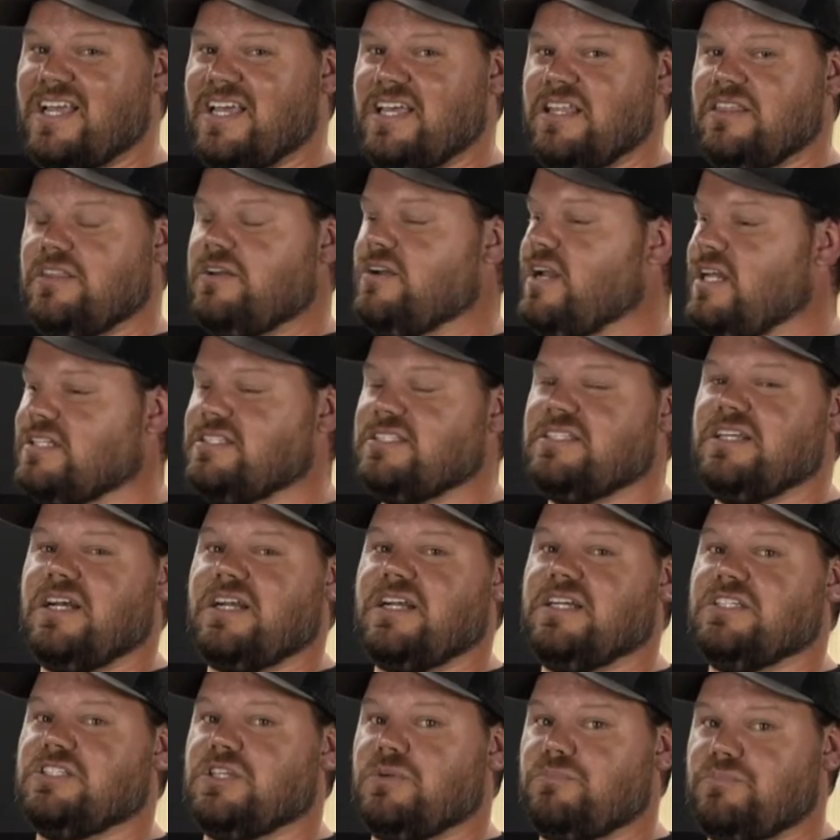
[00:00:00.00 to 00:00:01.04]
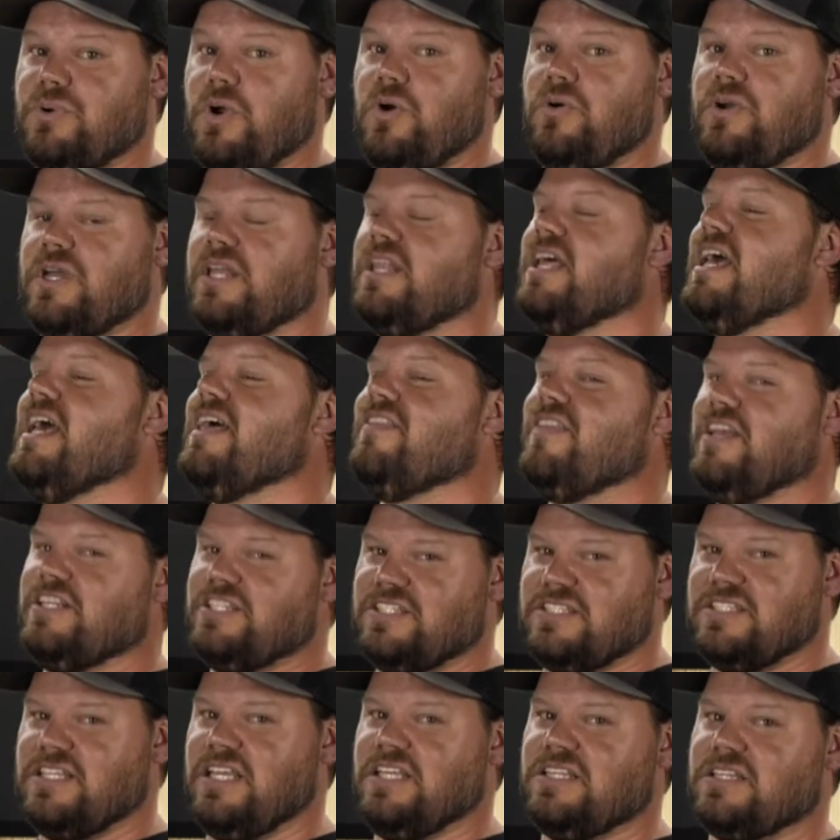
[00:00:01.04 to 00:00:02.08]
They're not stuck because they're broken. They just
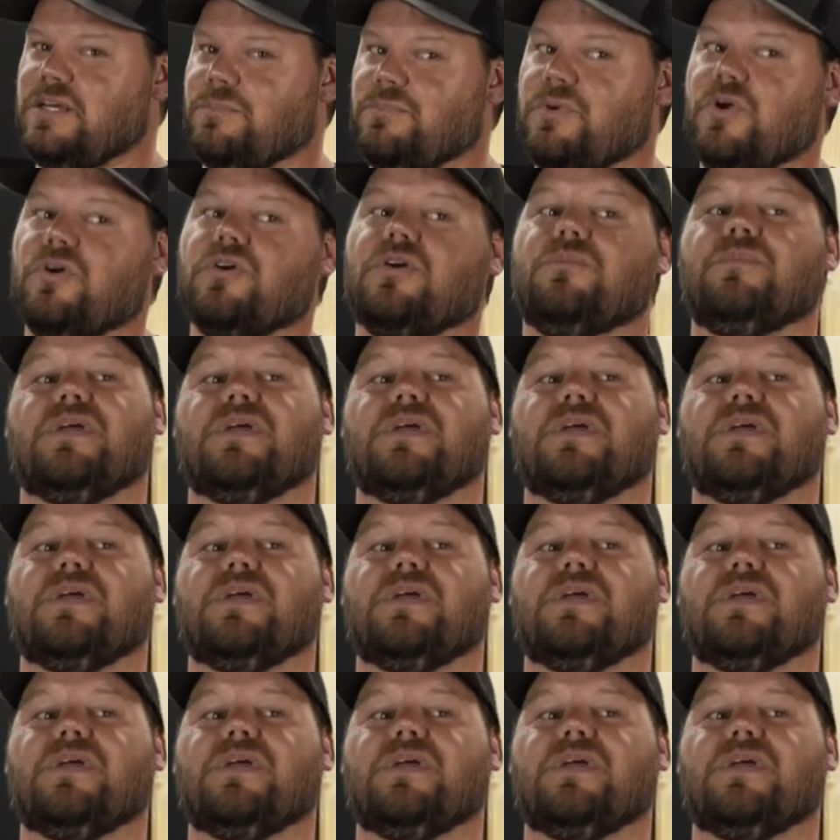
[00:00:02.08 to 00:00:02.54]
think they're broken